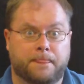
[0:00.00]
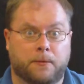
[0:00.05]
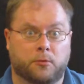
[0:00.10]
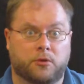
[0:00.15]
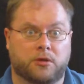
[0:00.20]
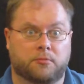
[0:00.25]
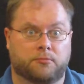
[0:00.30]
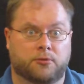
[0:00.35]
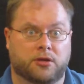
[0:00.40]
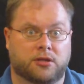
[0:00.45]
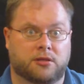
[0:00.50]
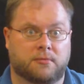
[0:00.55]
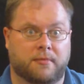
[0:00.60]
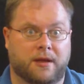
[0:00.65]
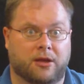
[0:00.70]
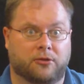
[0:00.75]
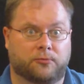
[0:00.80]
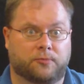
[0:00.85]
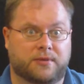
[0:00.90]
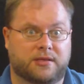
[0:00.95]
When you bring the
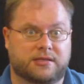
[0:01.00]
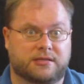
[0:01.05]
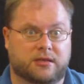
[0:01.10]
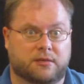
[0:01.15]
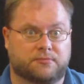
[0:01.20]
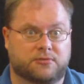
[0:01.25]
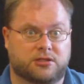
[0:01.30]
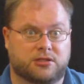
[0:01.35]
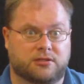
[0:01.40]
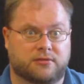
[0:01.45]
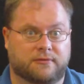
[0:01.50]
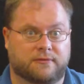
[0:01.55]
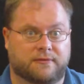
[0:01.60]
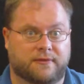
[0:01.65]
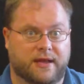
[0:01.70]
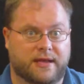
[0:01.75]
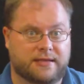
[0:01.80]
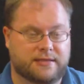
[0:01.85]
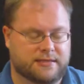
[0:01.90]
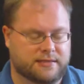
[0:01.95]
mouthpiece up to your
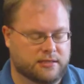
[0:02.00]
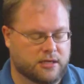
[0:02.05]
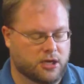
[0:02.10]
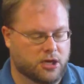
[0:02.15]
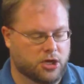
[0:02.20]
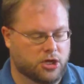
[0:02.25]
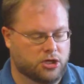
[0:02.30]
face,